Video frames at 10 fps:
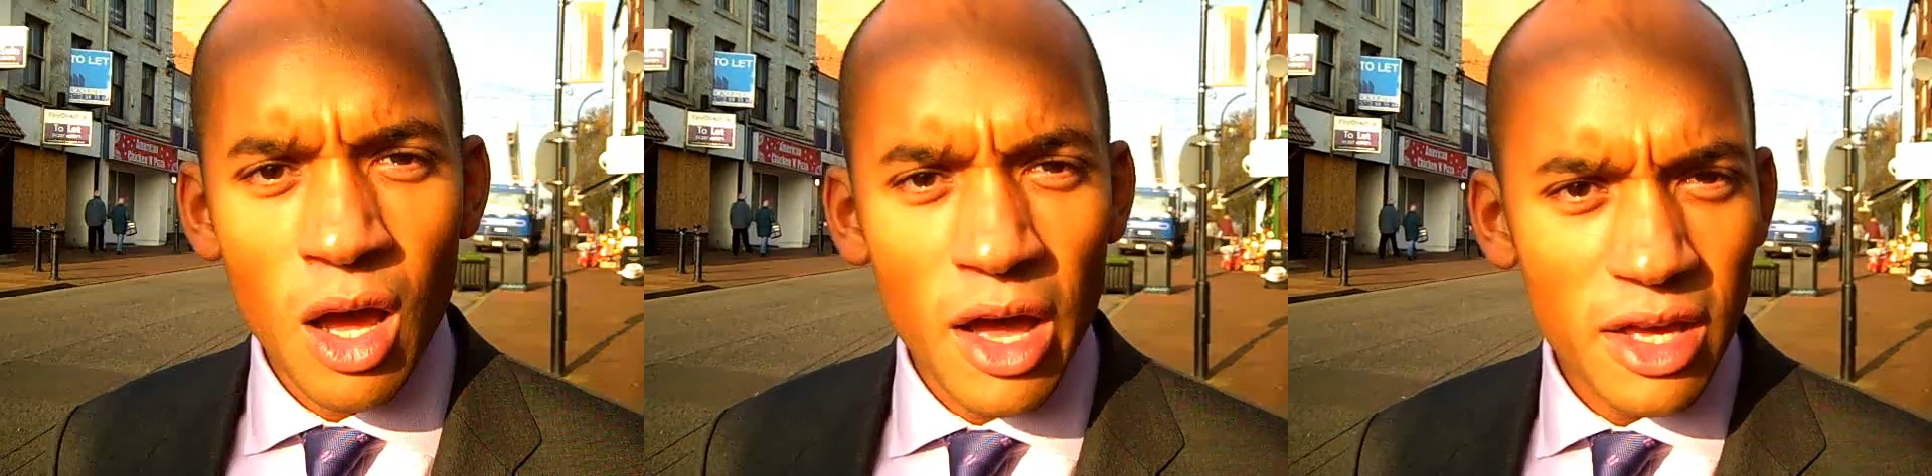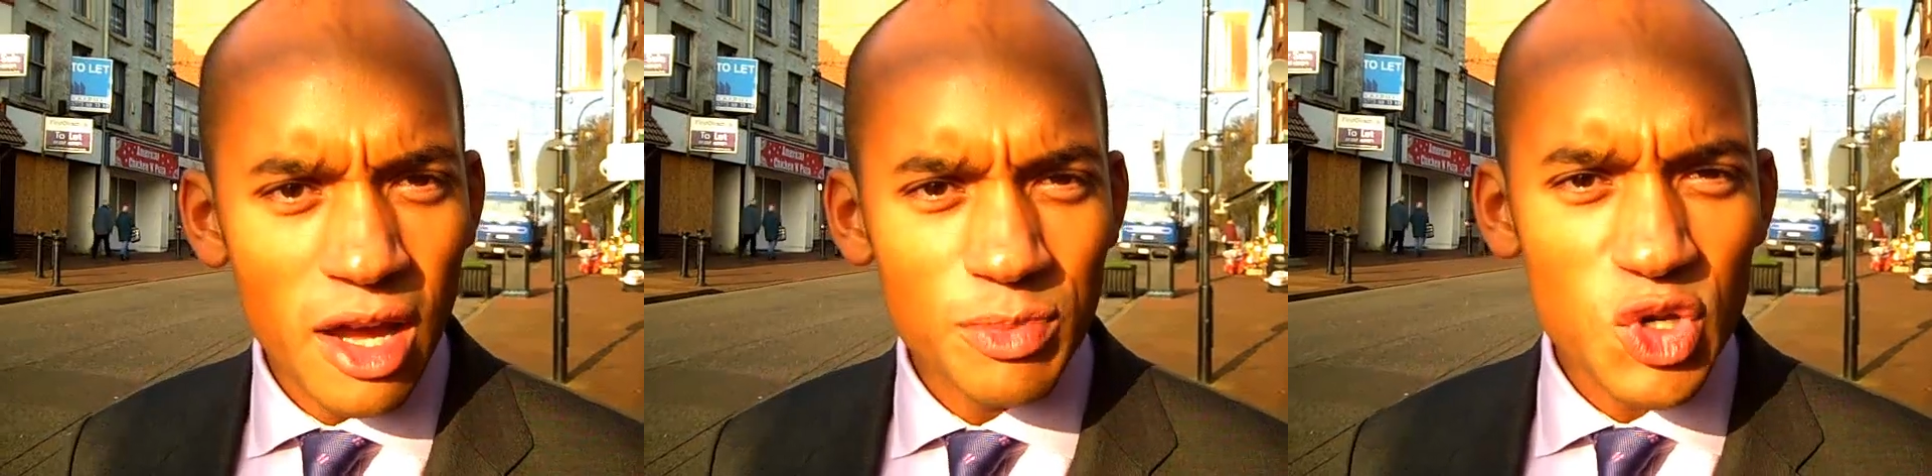
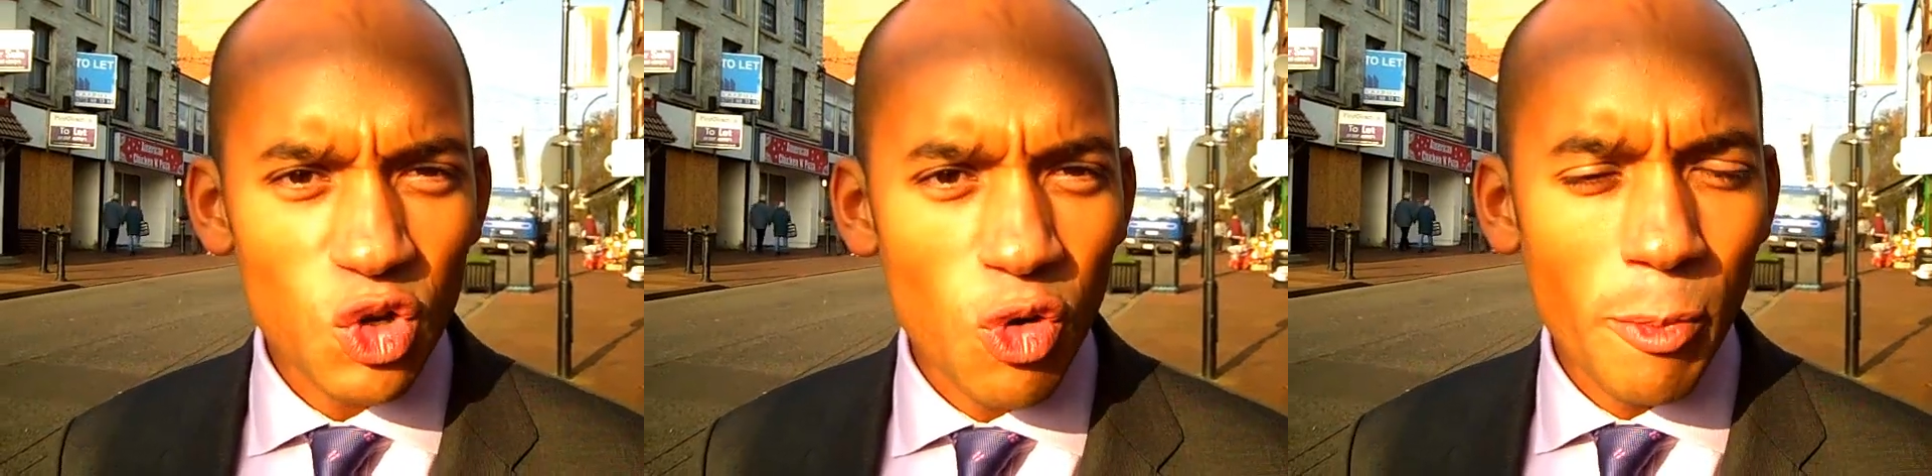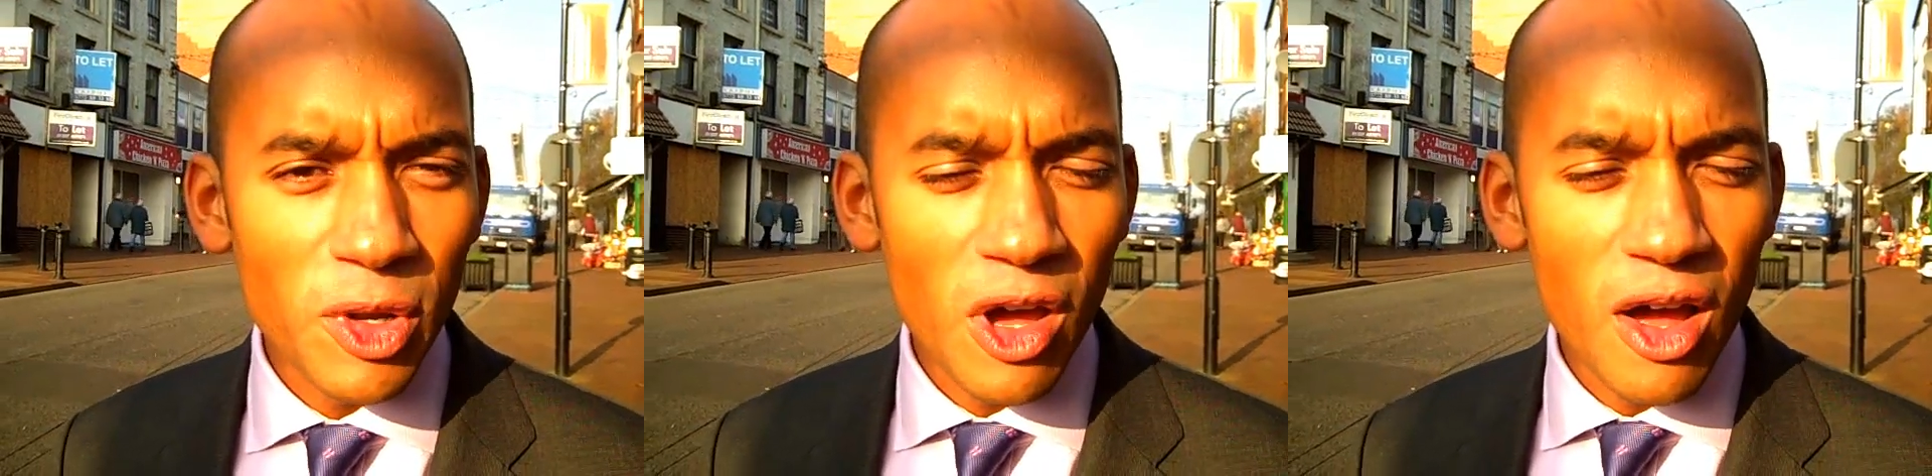Hi, I'm Chuka
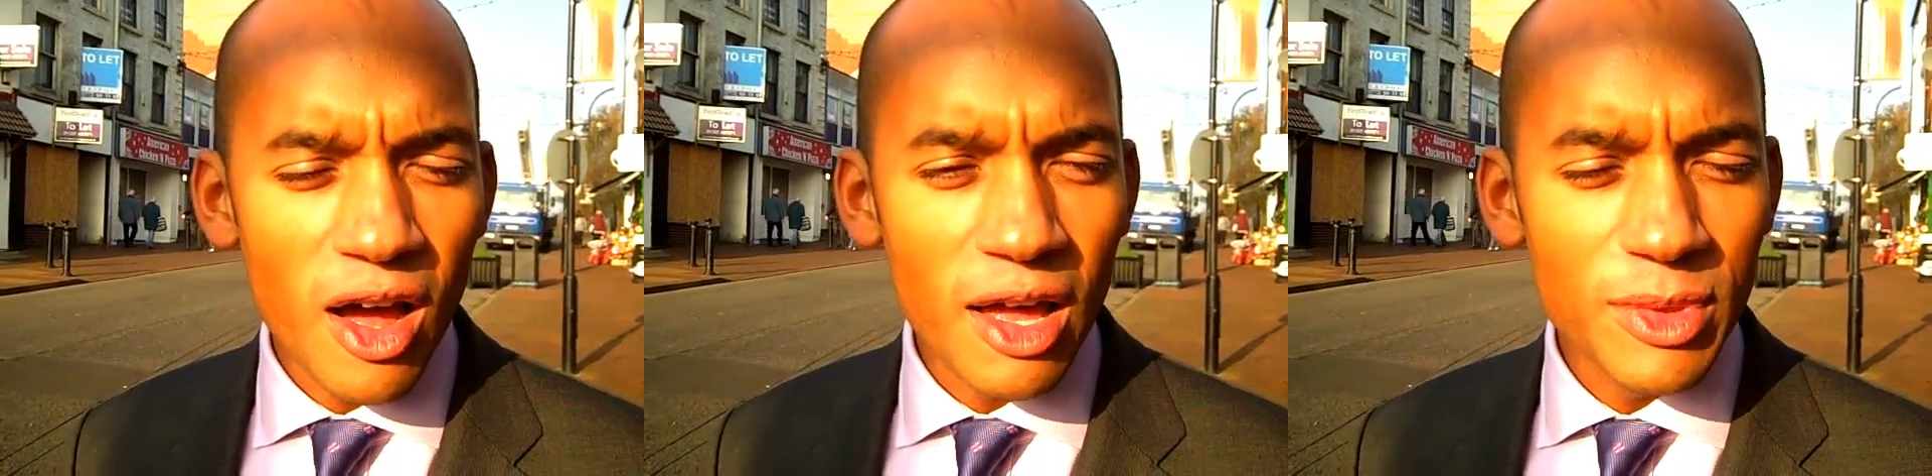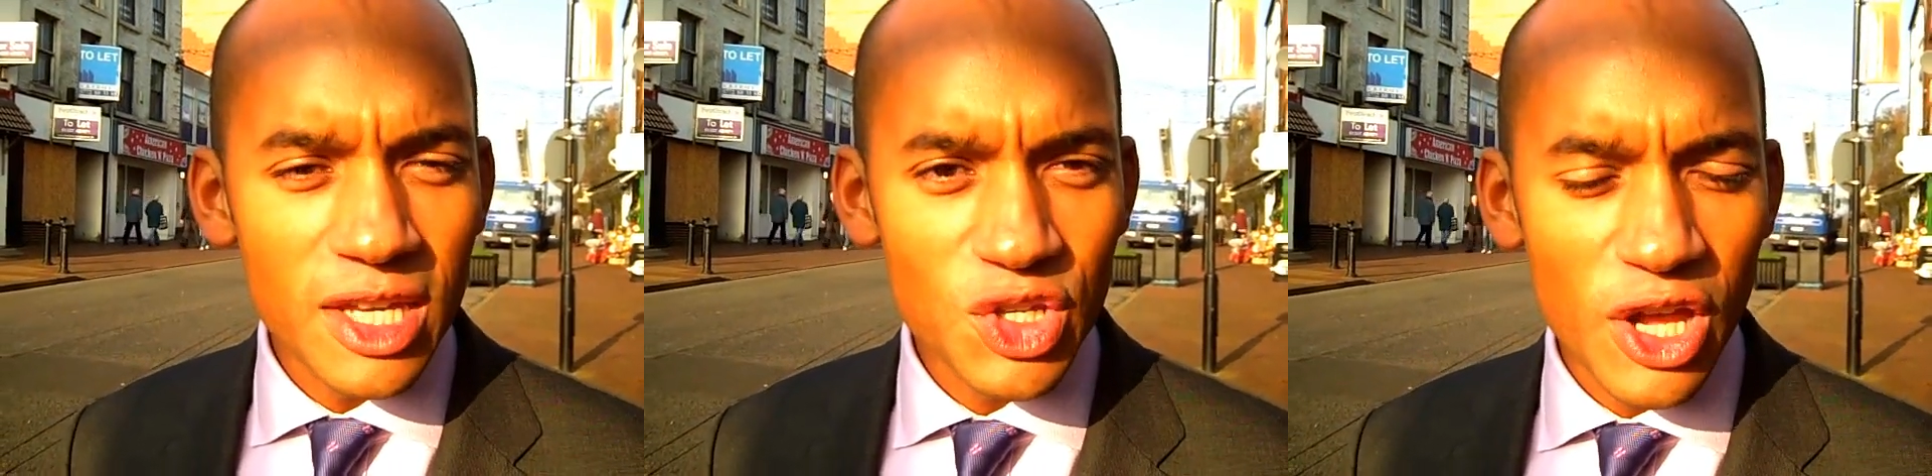Umunna.
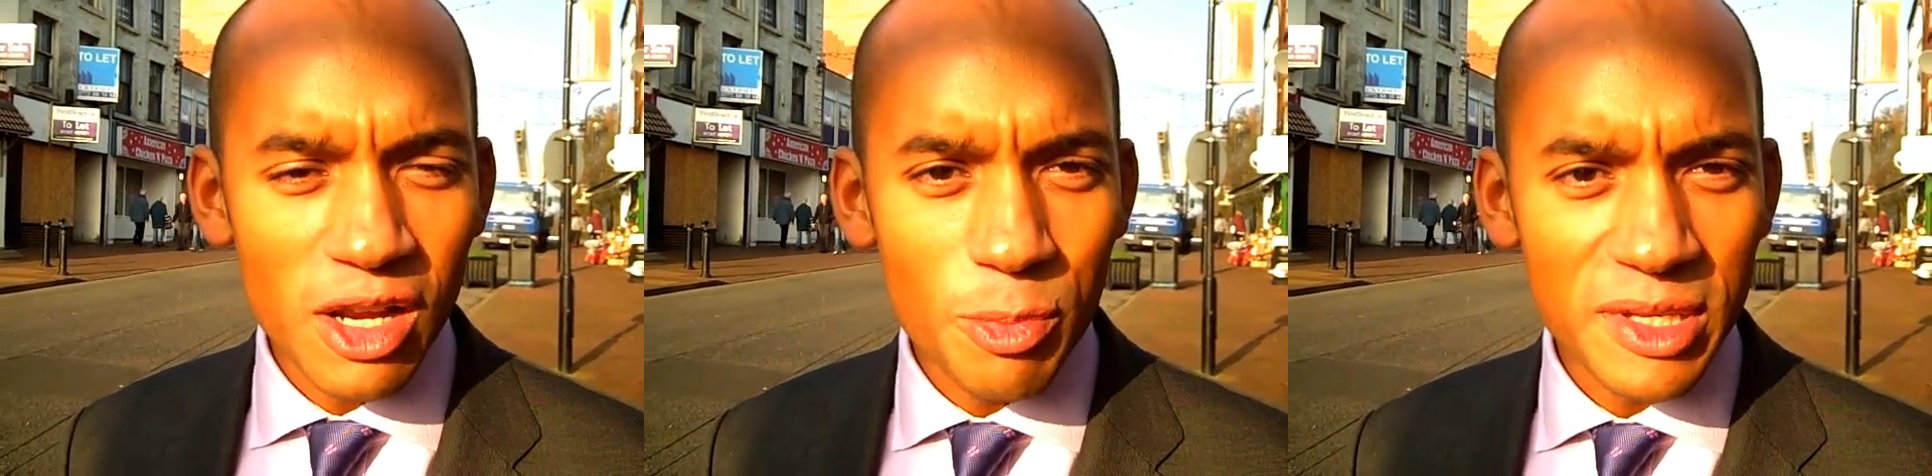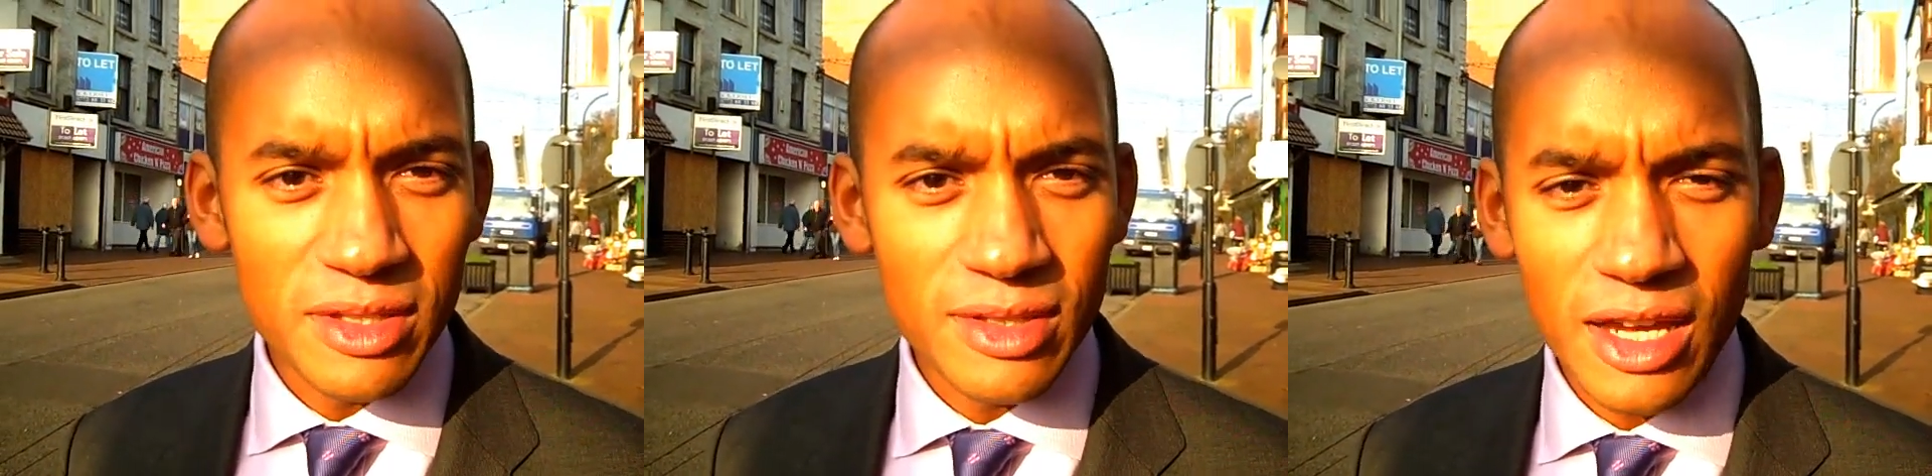I'm the Shadow
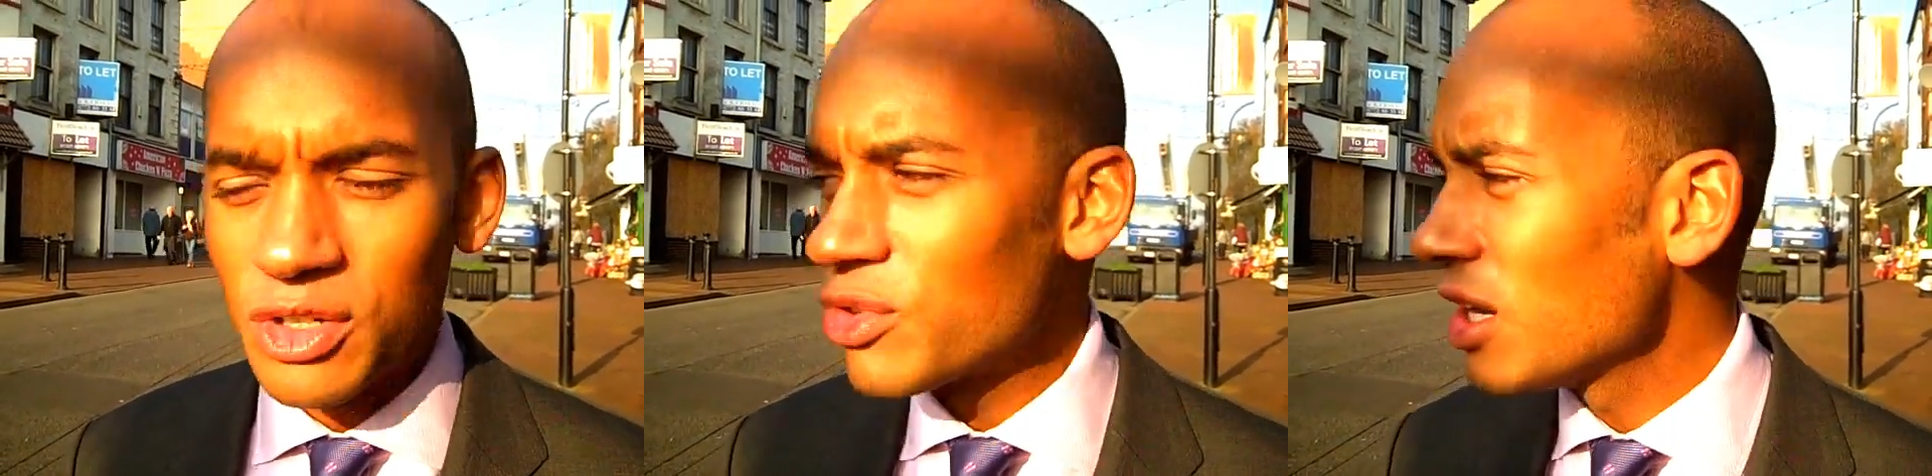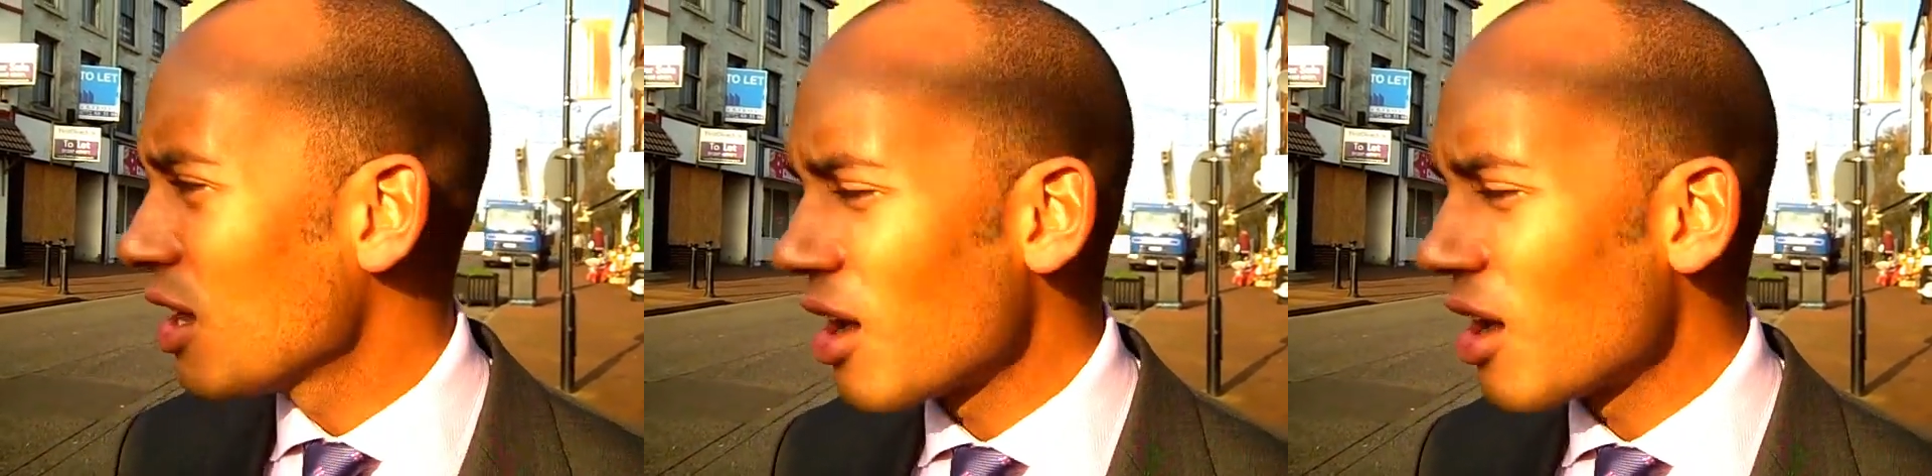Business Secretary.